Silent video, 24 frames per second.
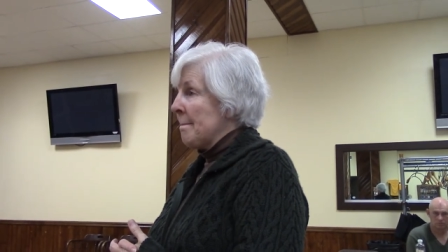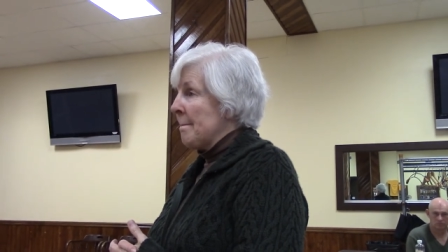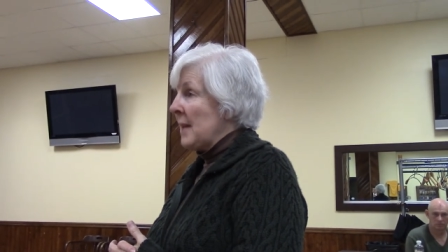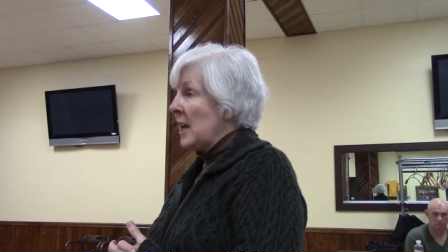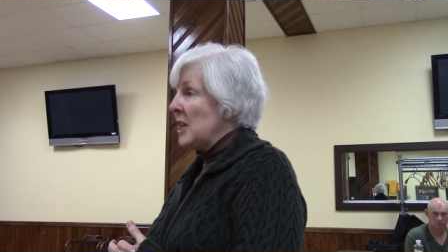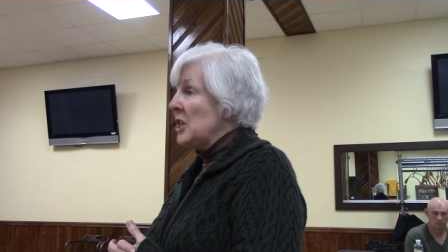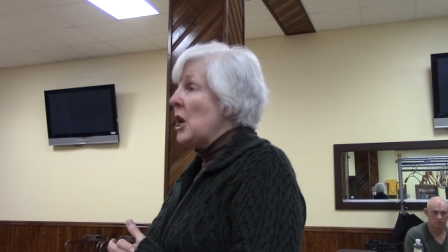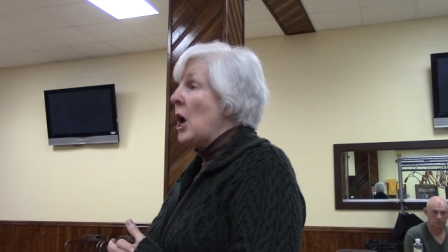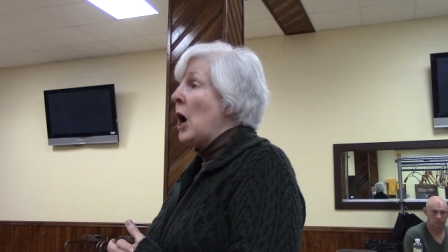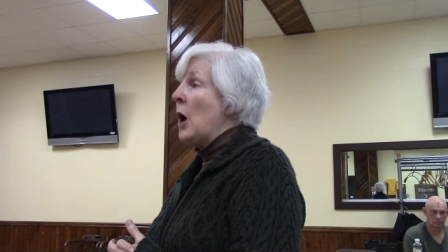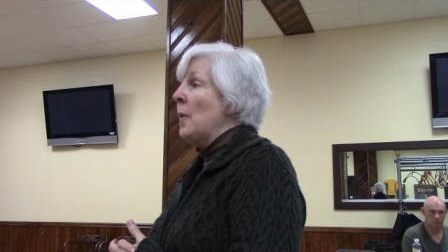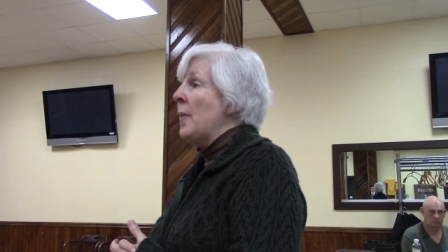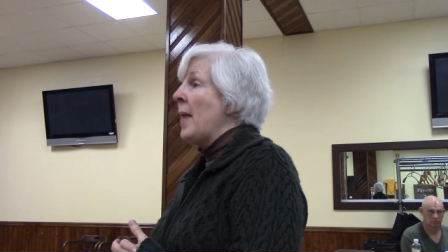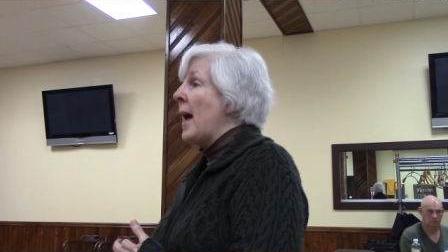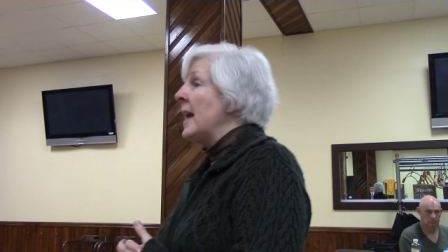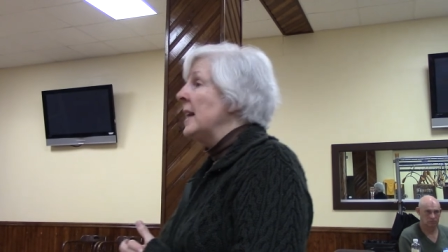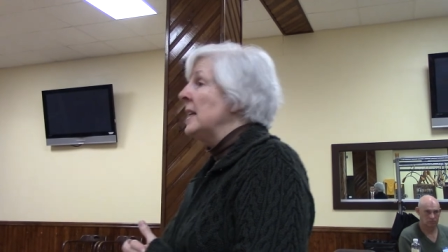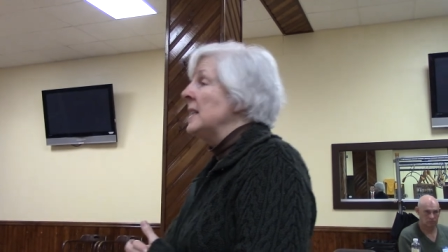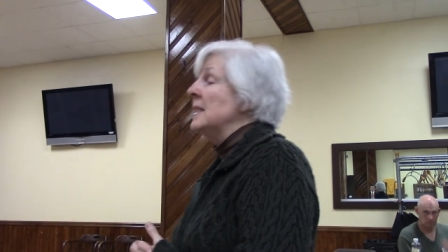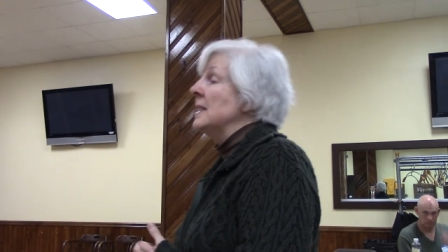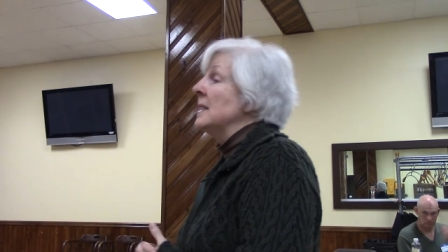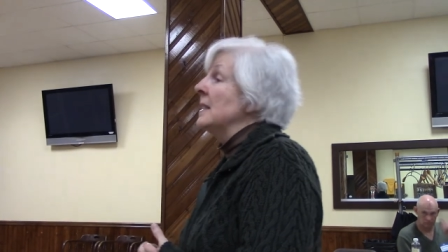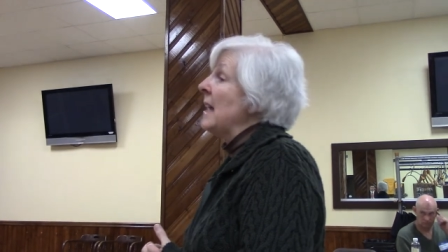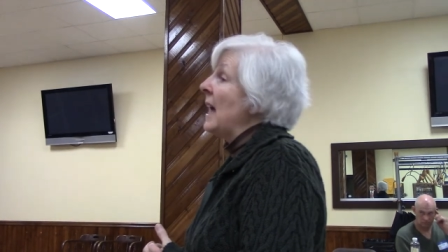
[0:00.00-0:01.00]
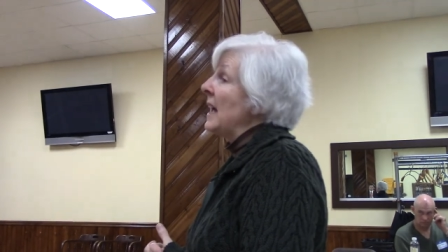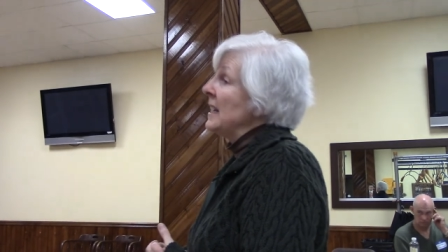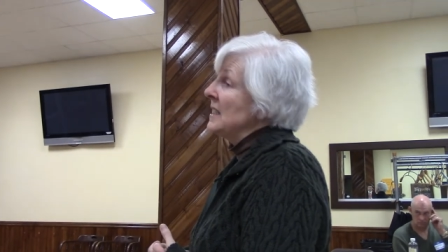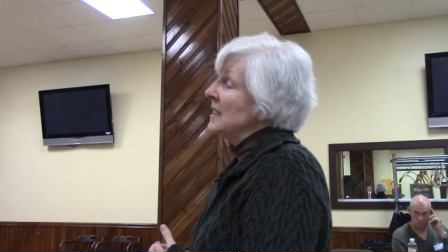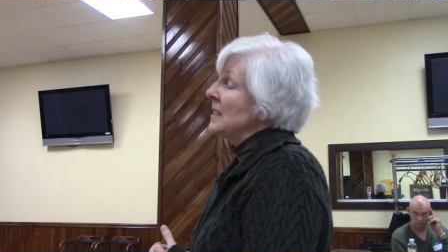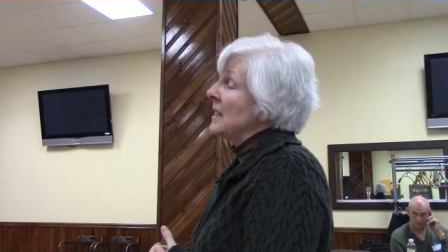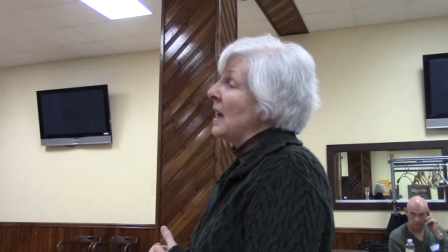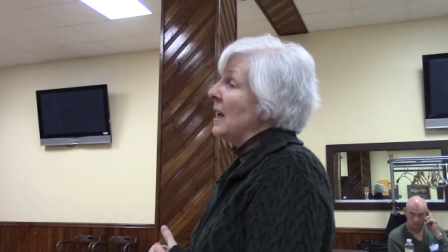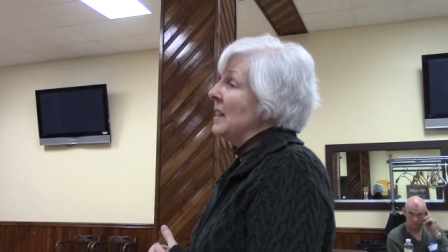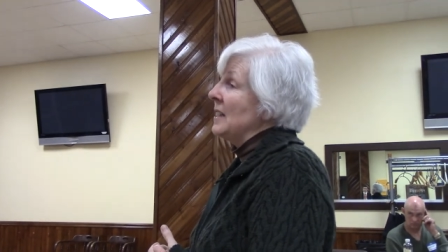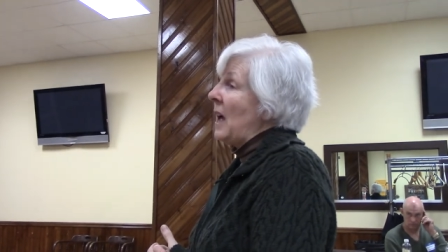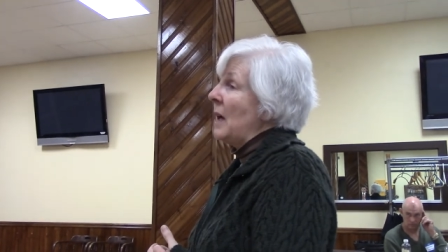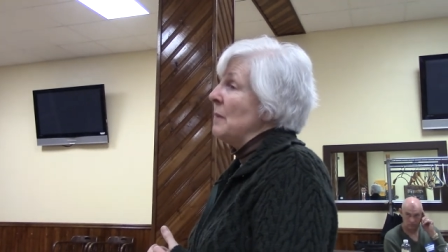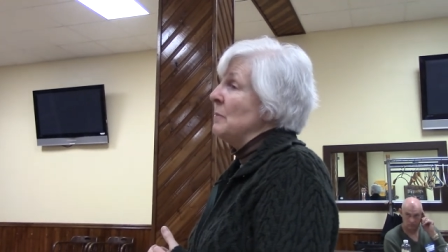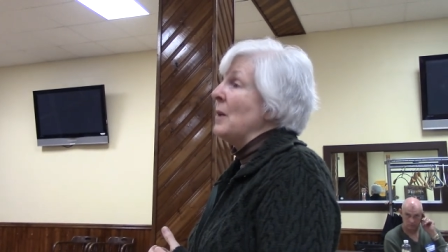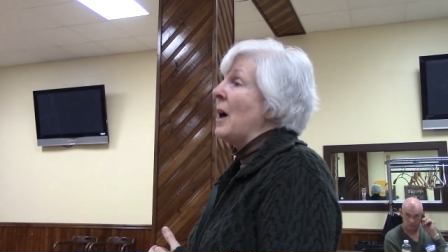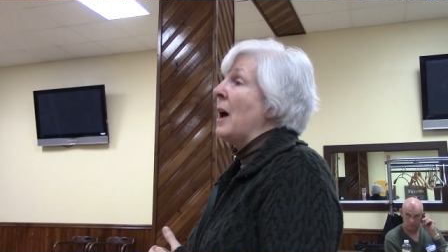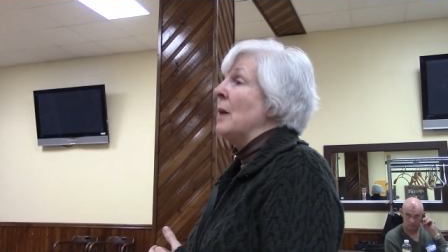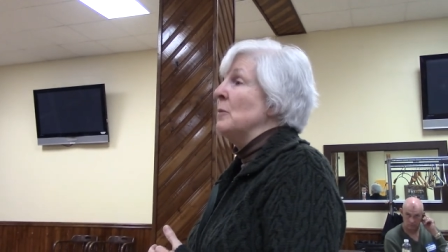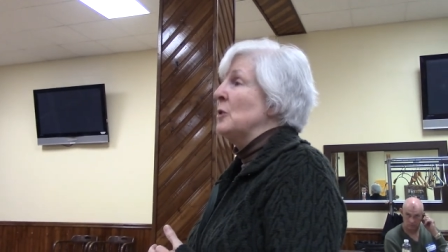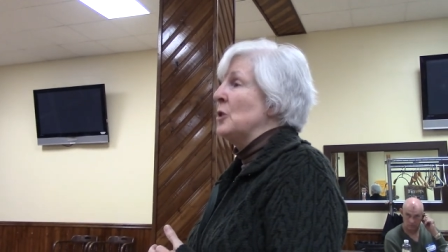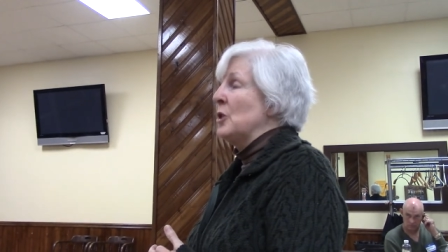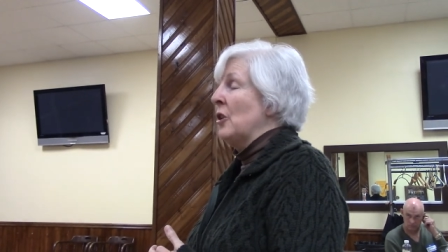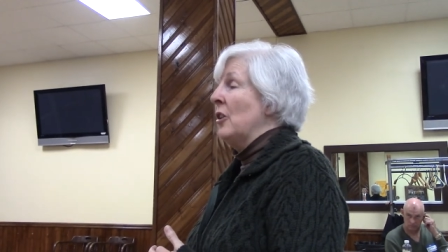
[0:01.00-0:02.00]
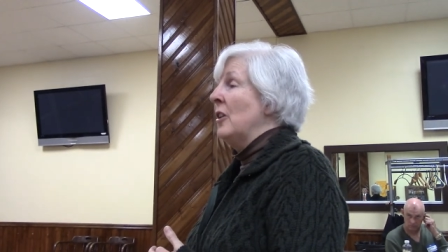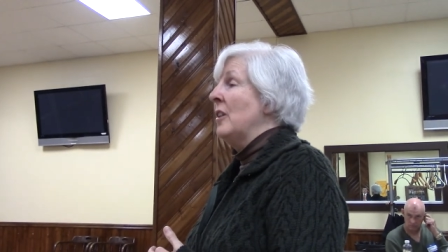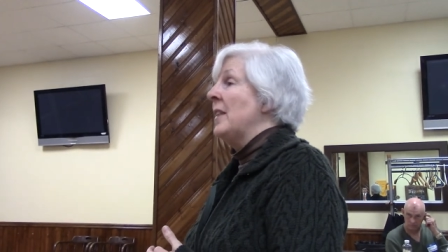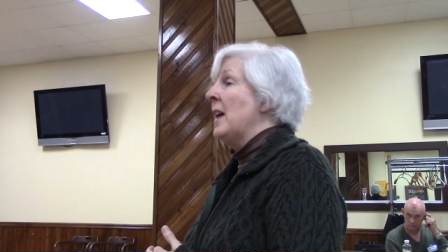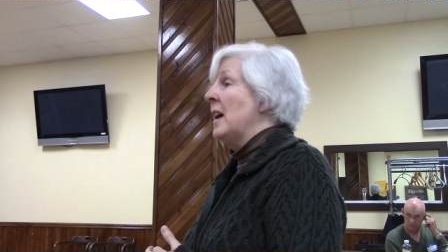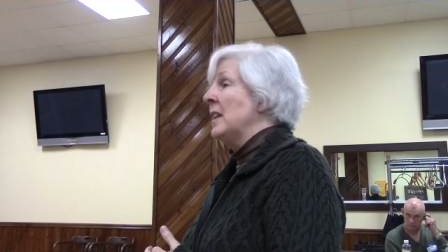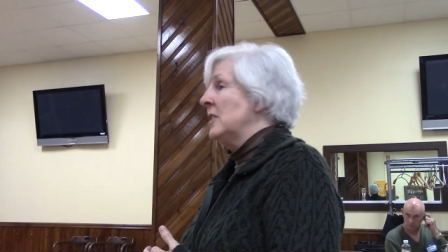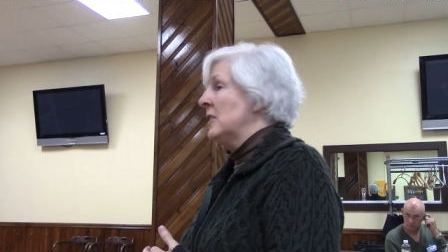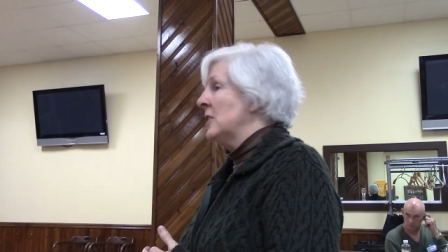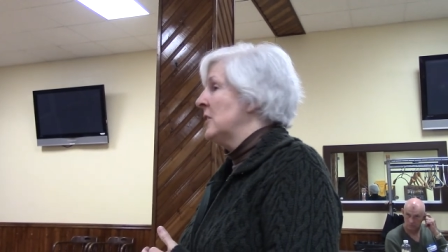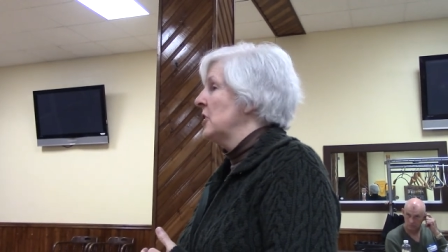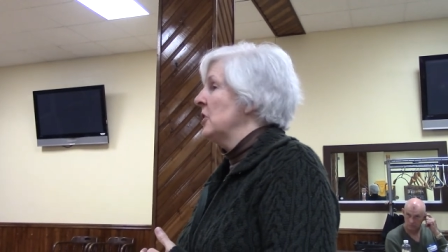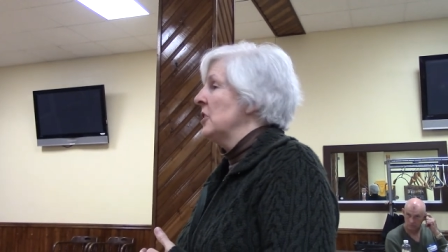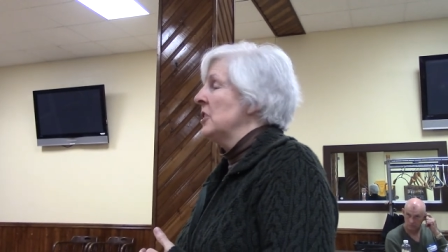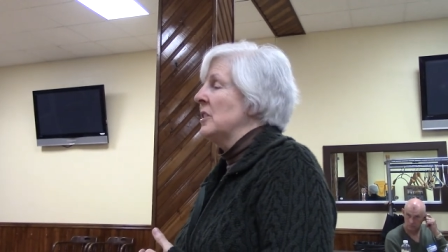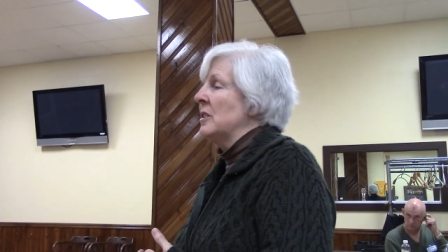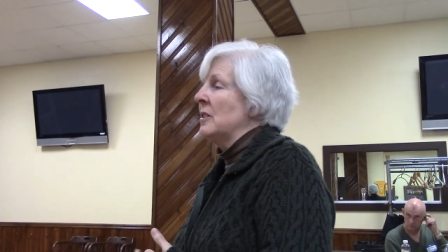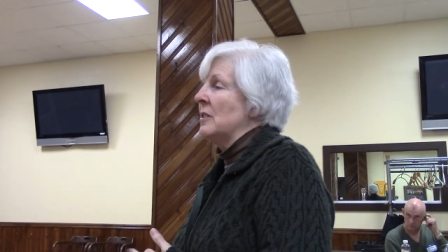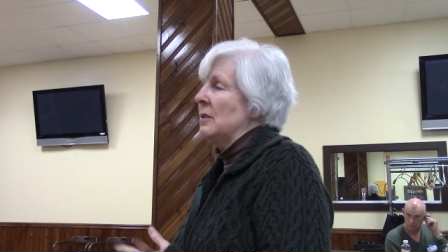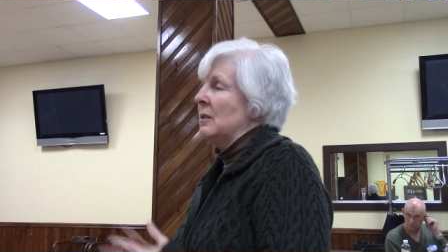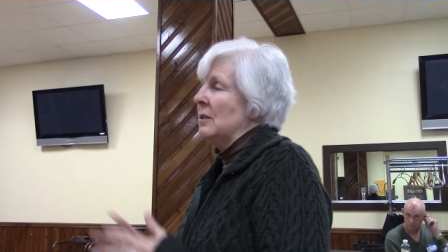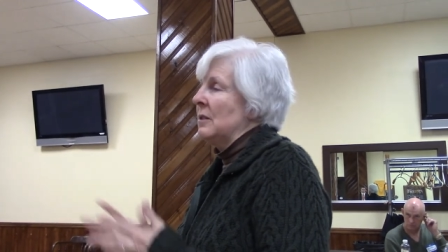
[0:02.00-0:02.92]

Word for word: No, that is, that's, I'm, I'm sorry, that's just